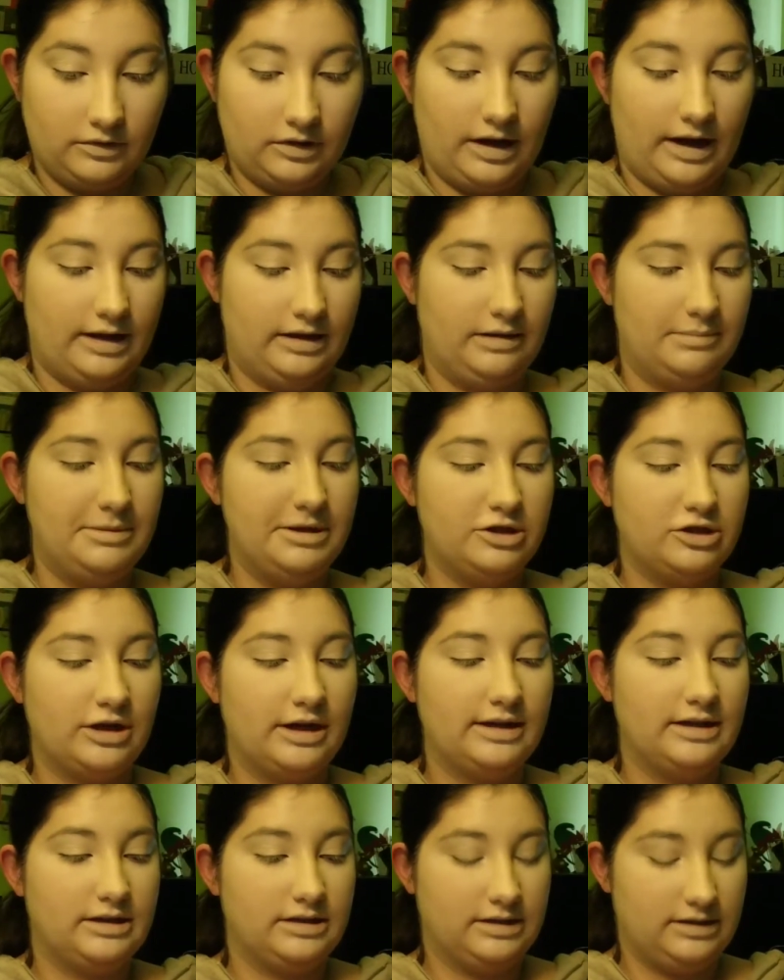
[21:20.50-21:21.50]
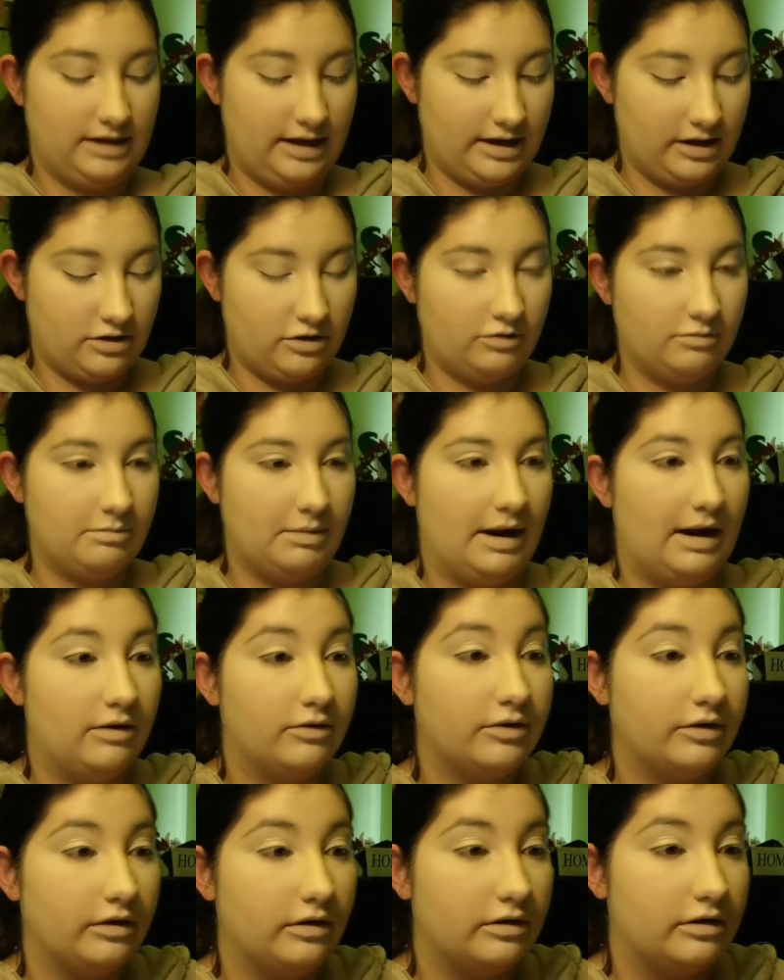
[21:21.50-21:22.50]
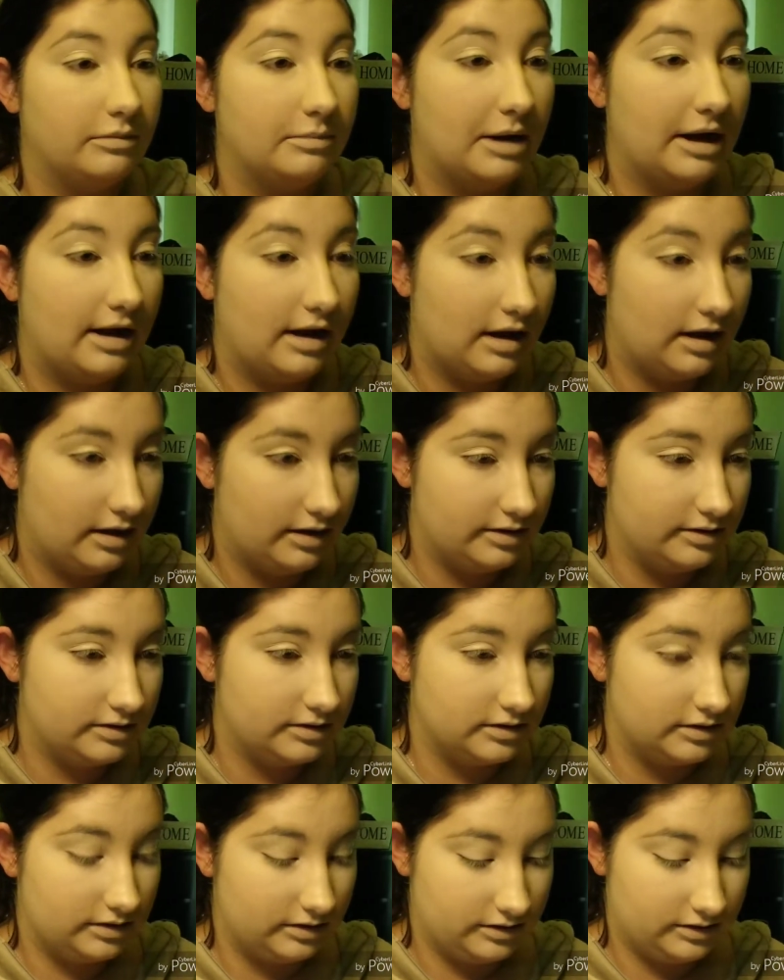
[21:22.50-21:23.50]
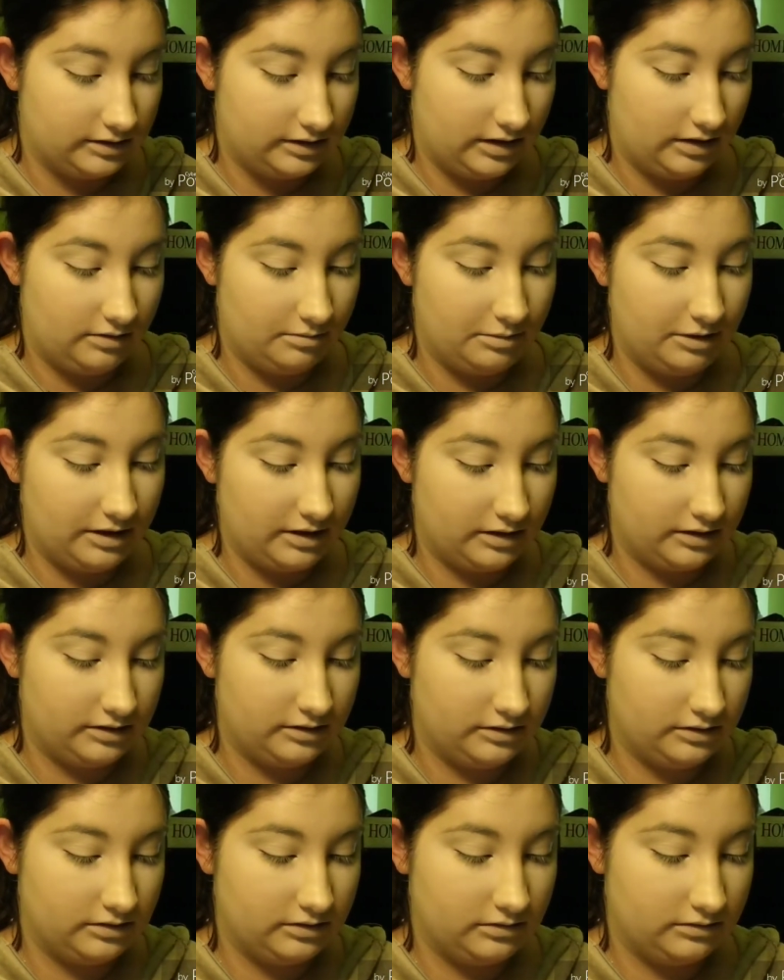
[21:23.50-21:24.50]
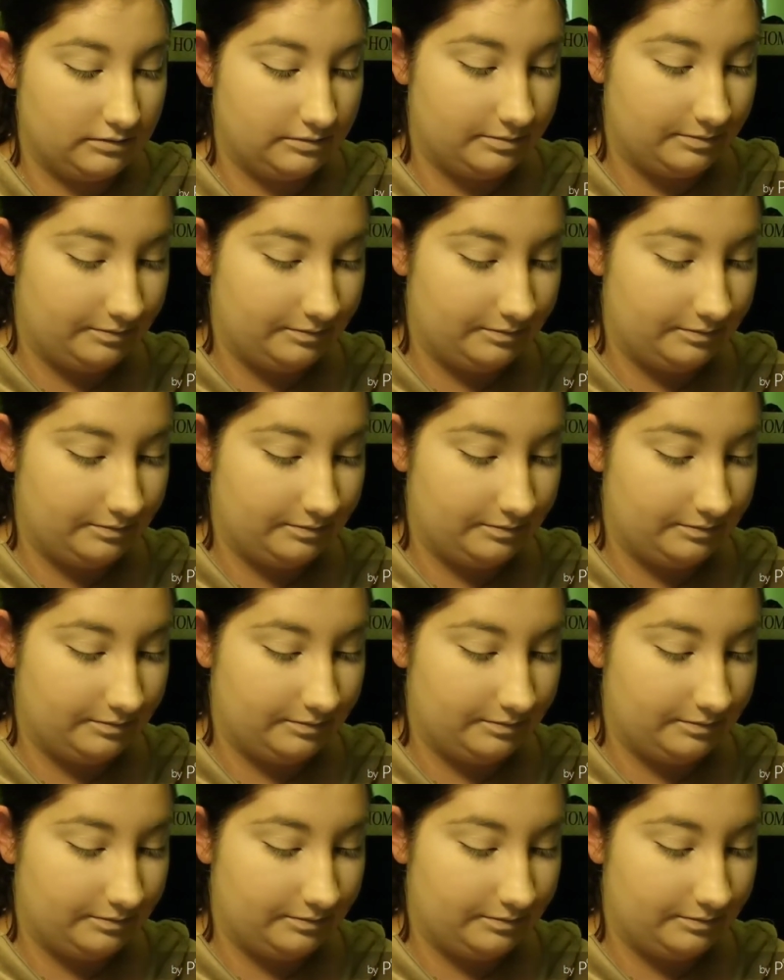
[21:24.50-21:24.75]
Okay, let me try this Lancome powder under my eyes and see, because...